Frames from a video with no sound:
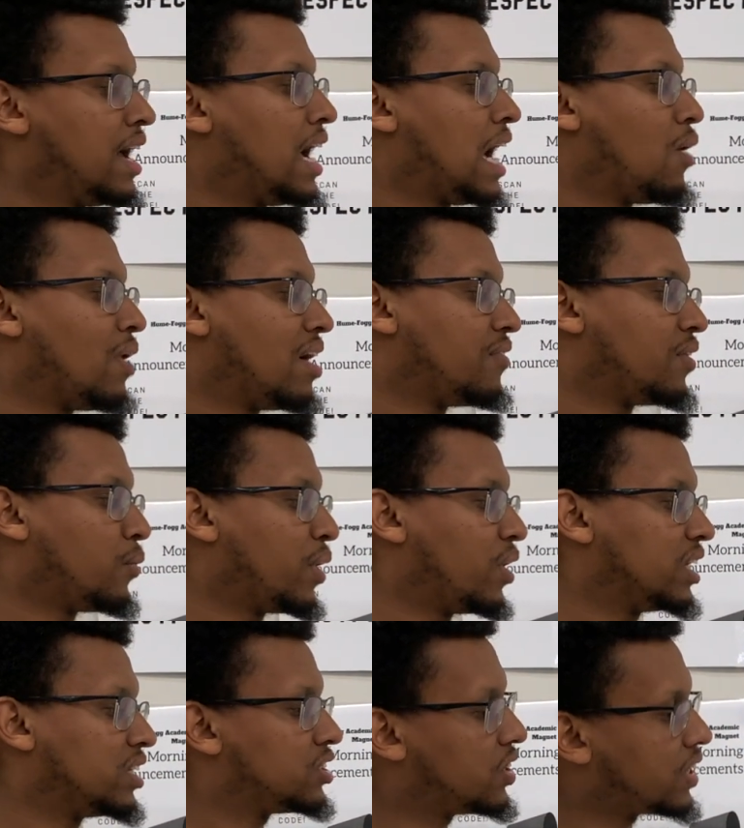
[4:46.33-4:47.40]
However, we
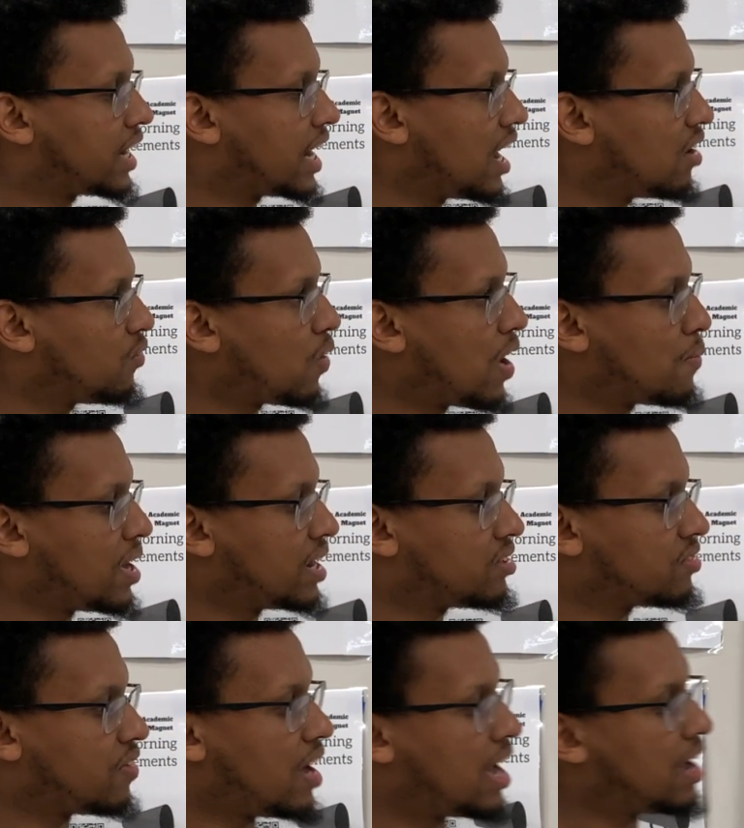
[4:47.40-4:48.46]
already took care of y minus
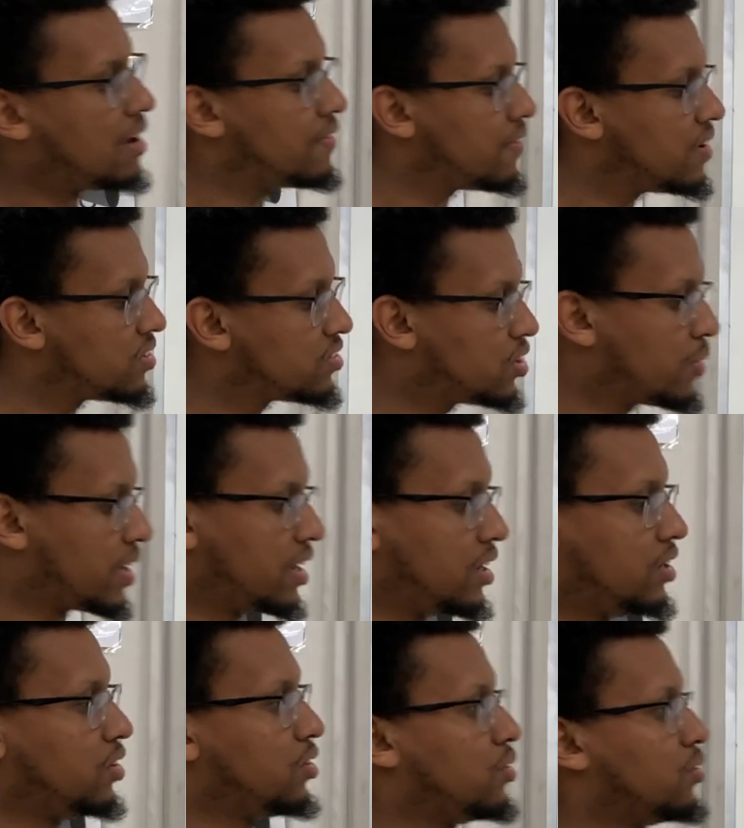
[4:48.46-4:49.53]
5, so we're going
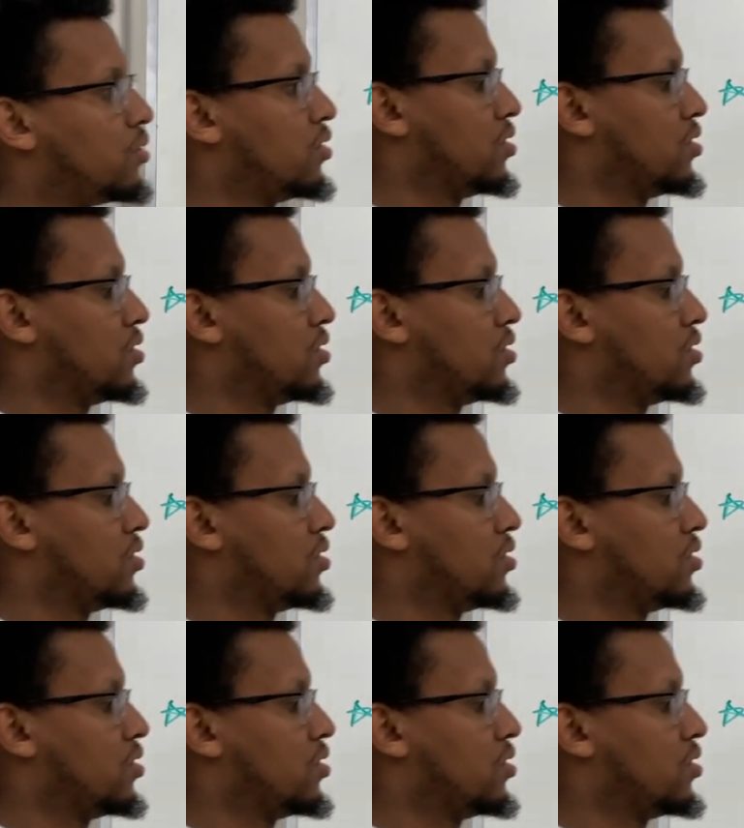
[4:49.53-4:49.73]
to do